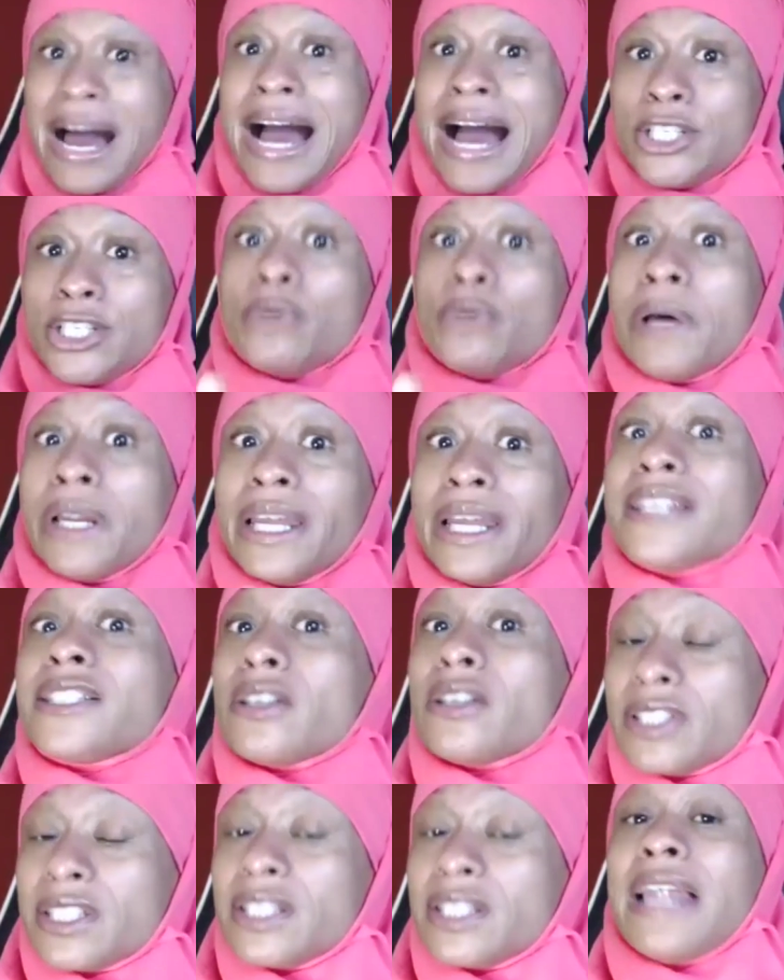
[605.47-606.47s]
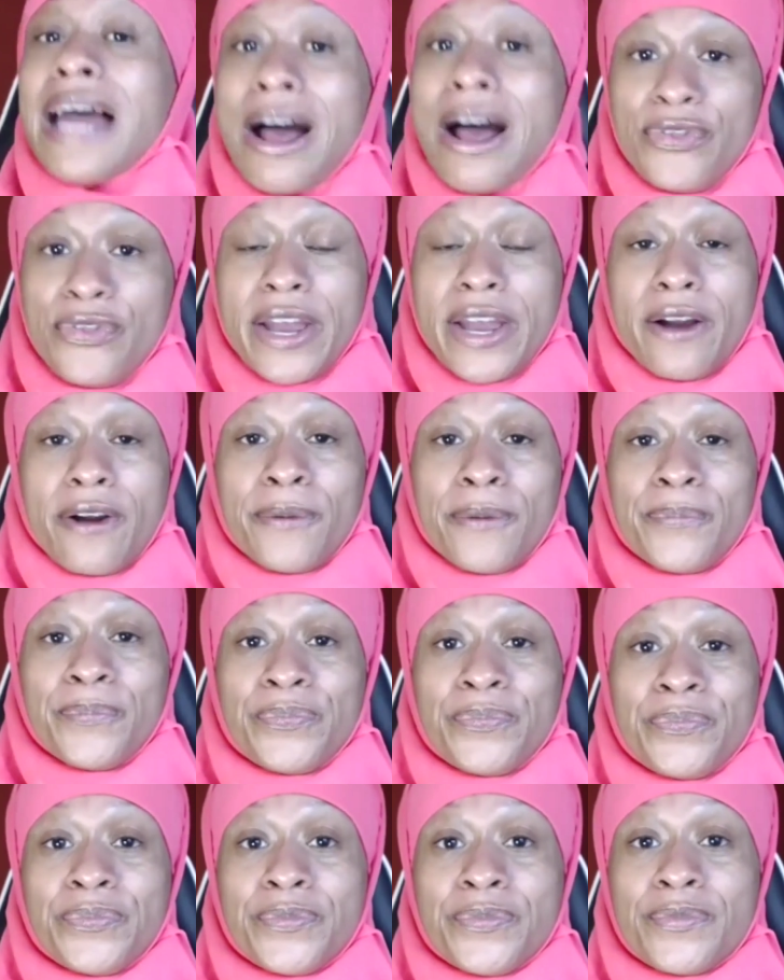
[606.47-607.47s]
mind you police are still out there
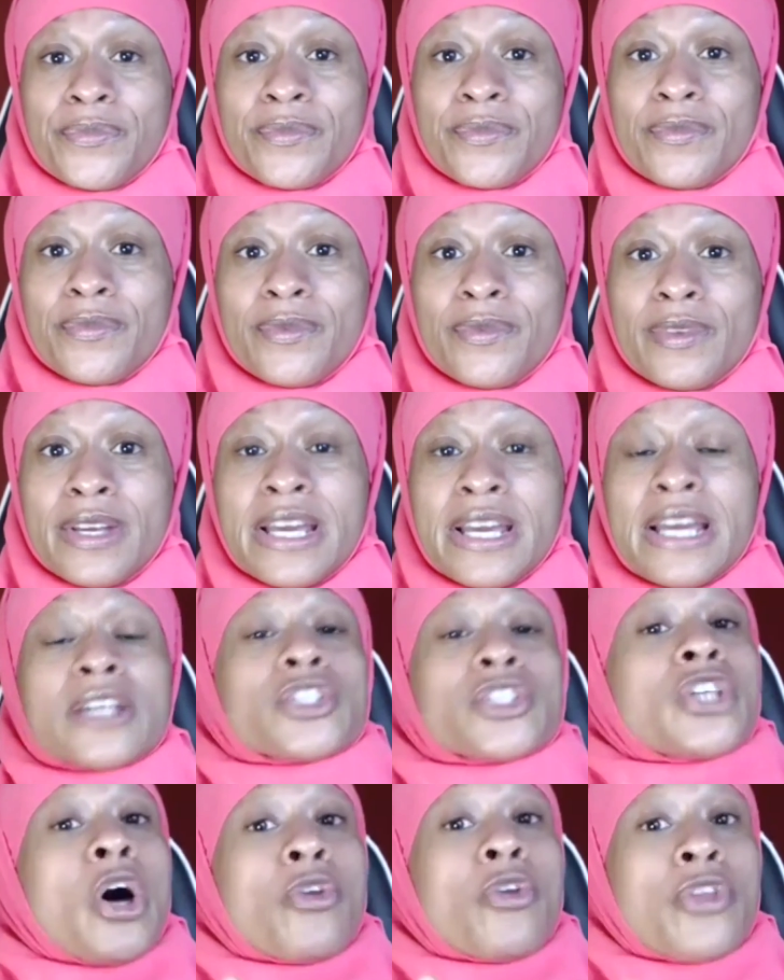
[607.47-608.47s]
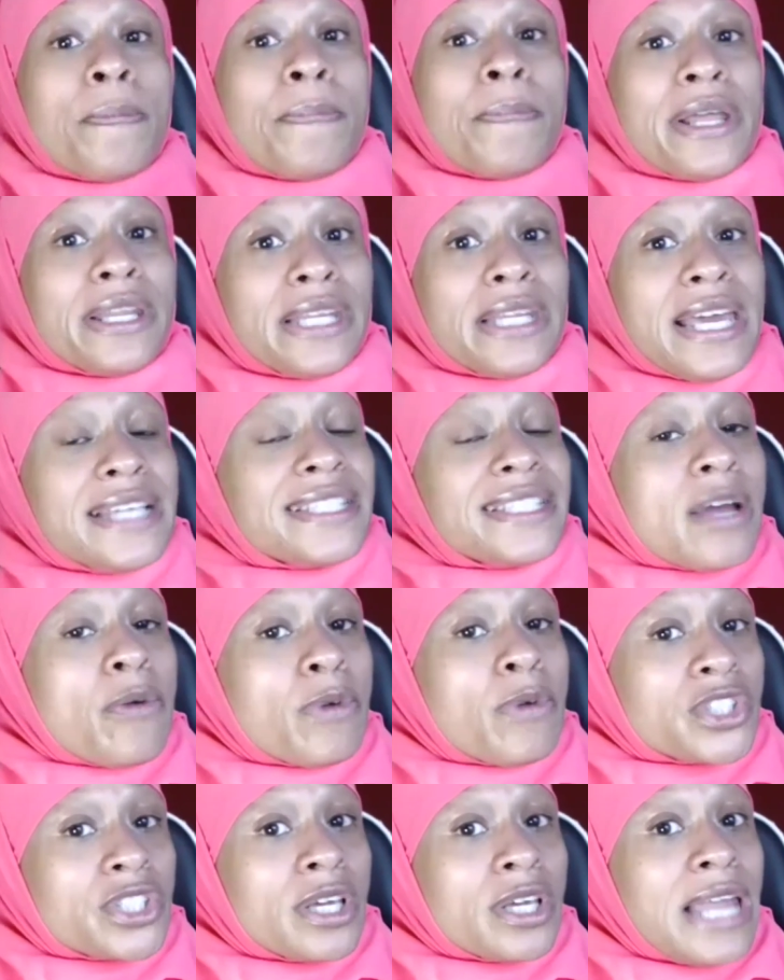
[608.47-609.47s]
so the police they
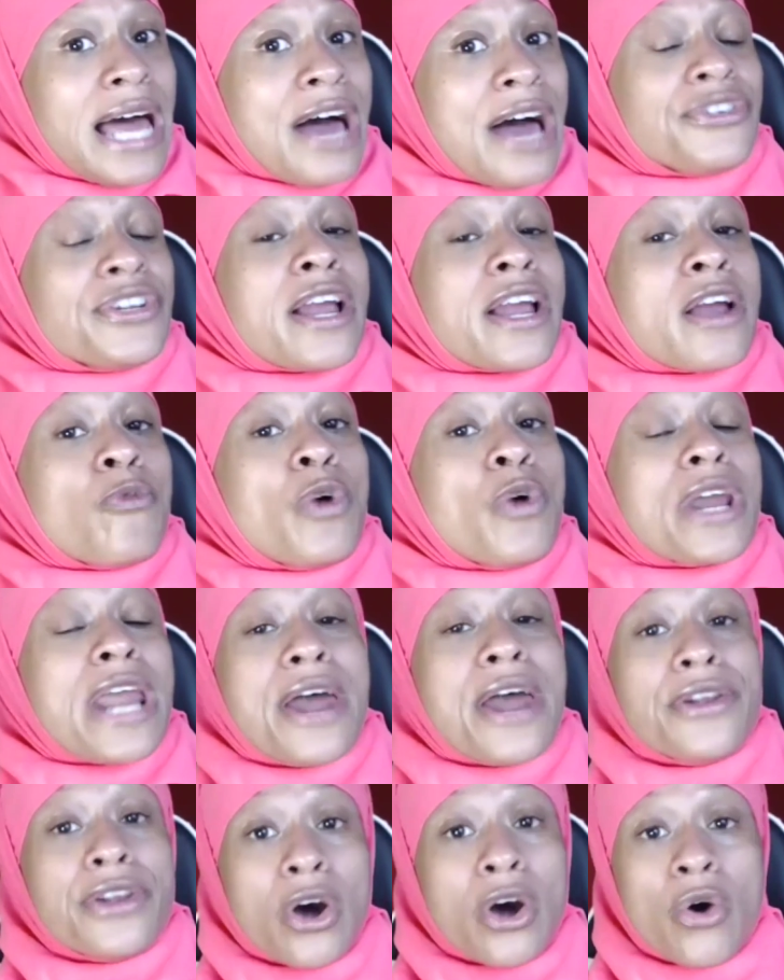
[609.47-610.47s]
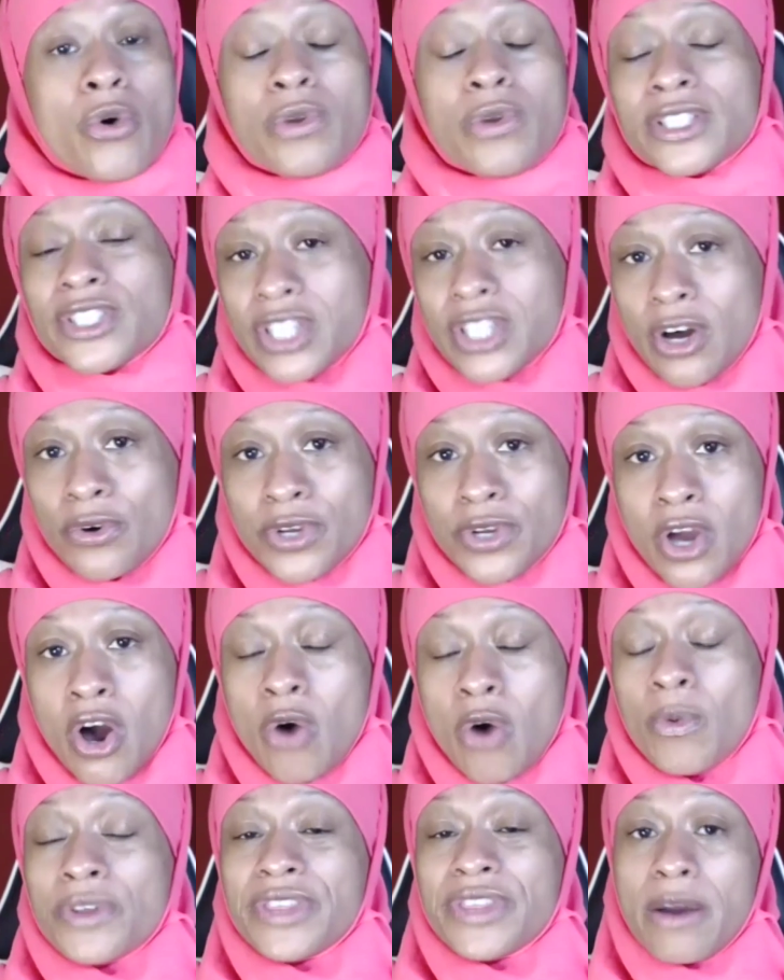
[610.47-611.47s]
were still out there and what i noticed though
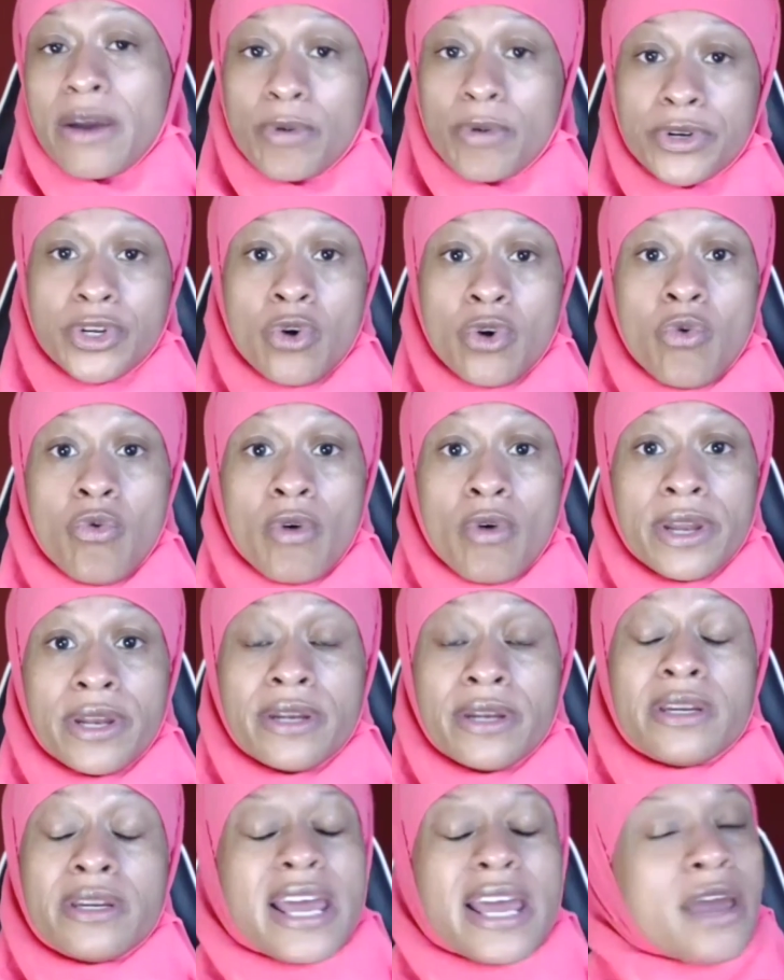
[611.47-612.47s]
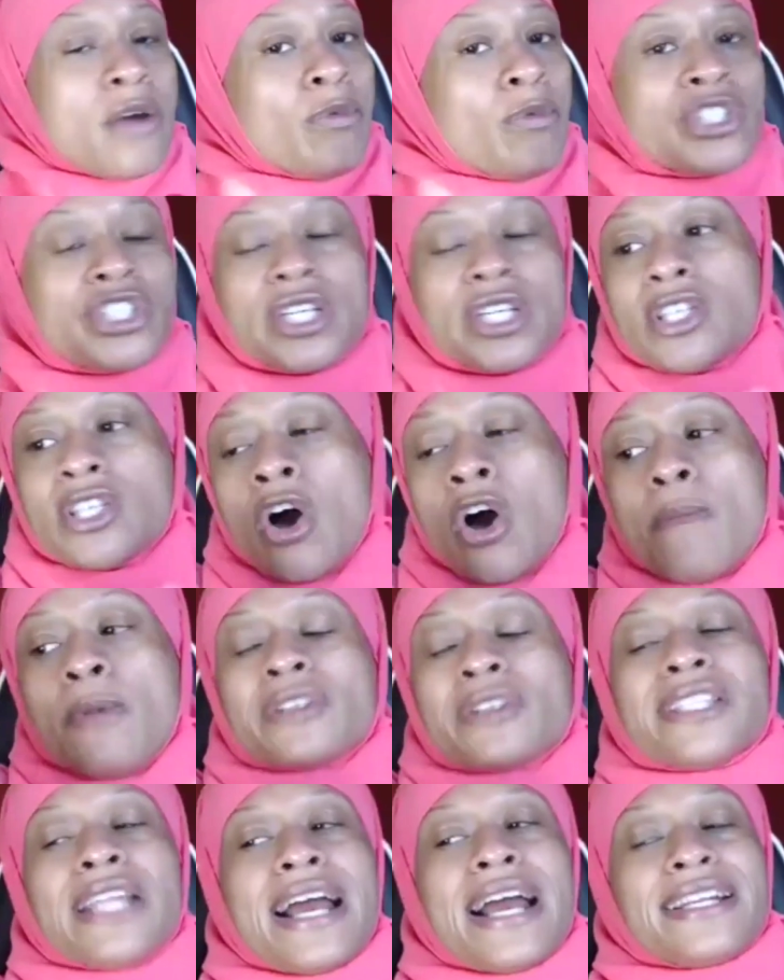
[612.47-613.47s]
y'all what they were doing it was just
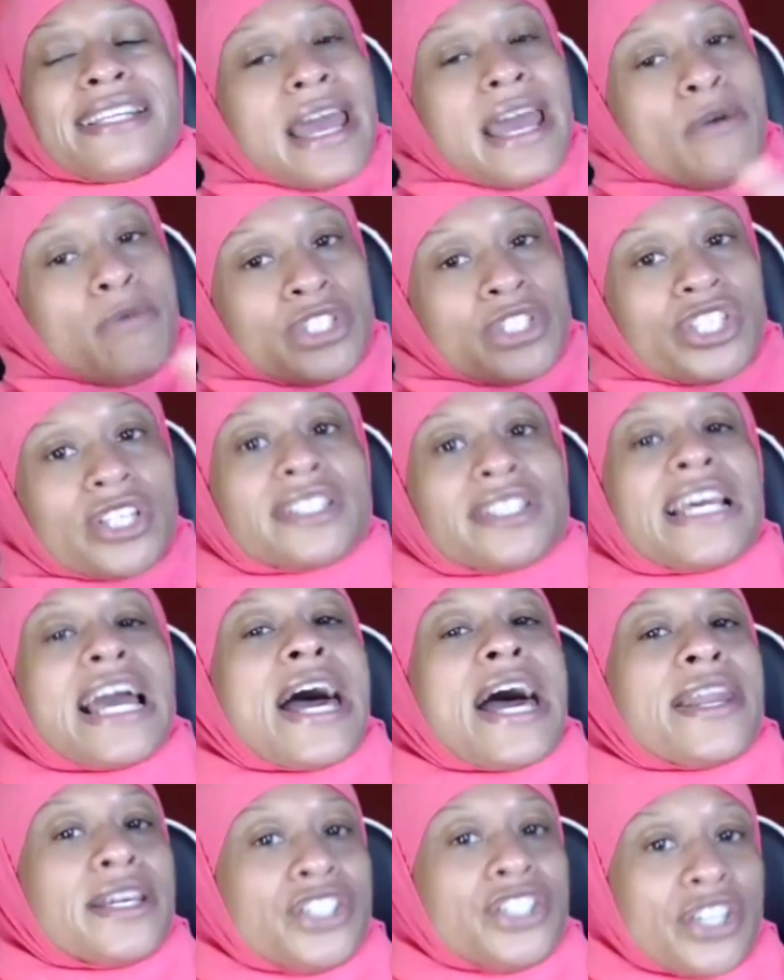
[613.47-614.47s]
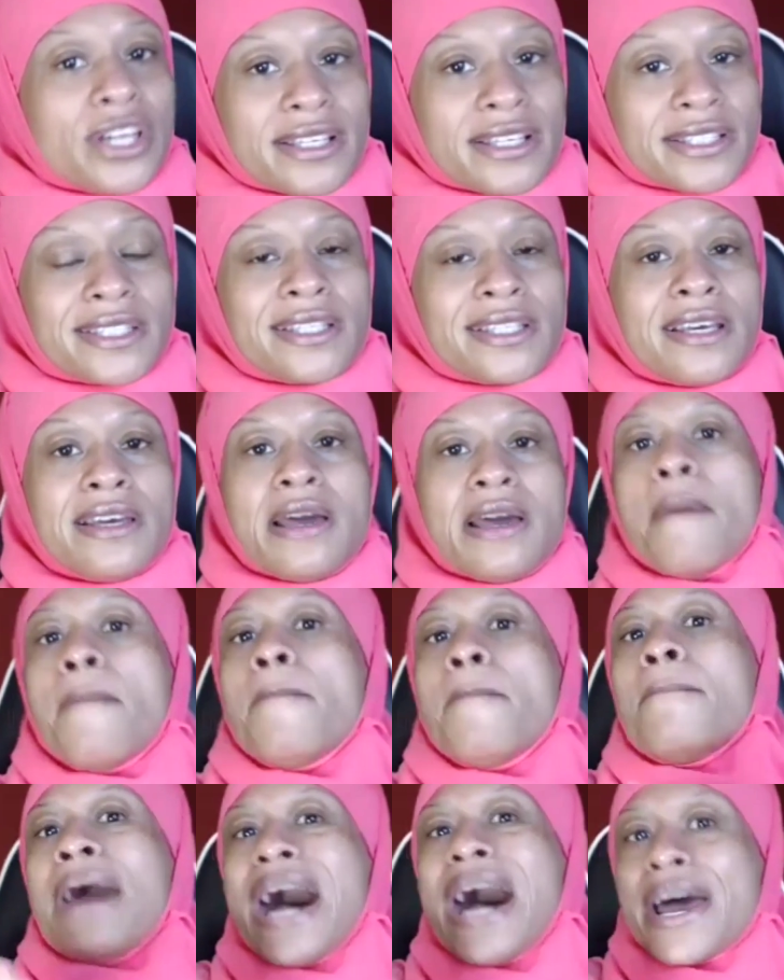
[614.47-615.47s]
almost like they was just kind of just
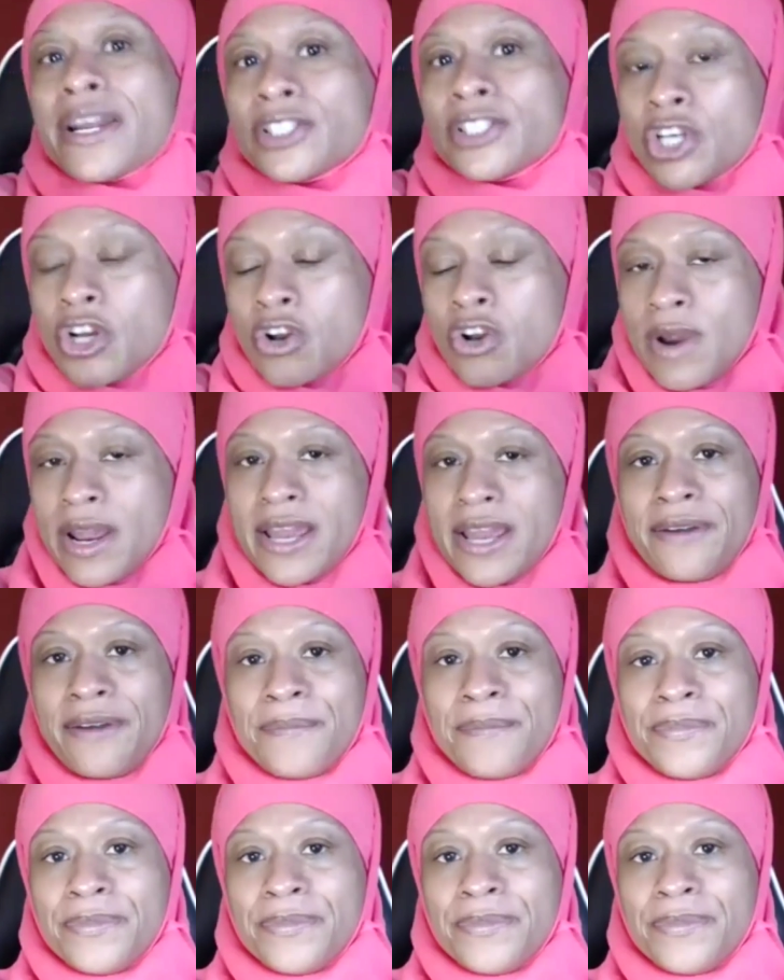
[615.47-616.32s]
monitoring